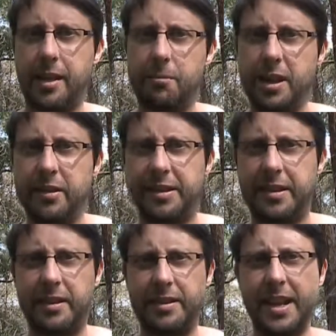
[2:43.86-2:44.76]
because
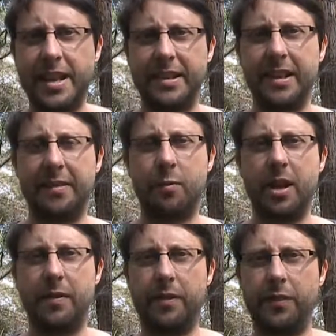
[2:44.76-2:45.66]
dancing is one
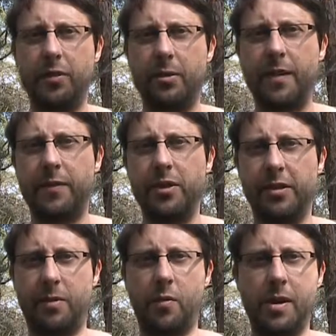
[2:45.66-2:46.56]
of the few avenues
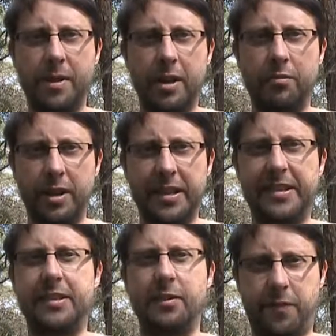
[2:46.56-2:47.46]
where women are really
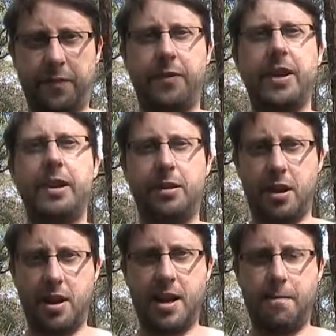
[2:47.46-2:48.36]
still free to
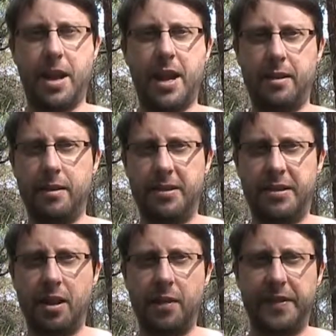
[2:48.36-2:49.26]
totally abandon
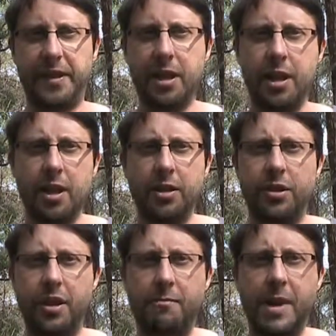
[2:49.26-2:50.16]
themselves
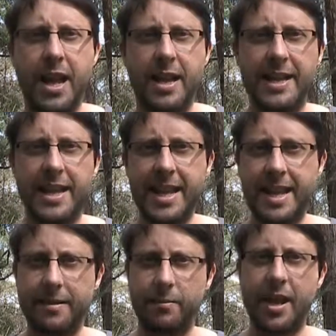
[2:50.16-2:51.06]
to the male
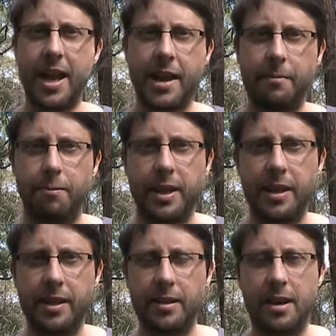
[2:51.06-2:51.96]
lead without
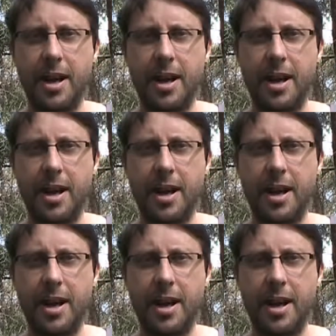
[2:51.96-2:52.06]
being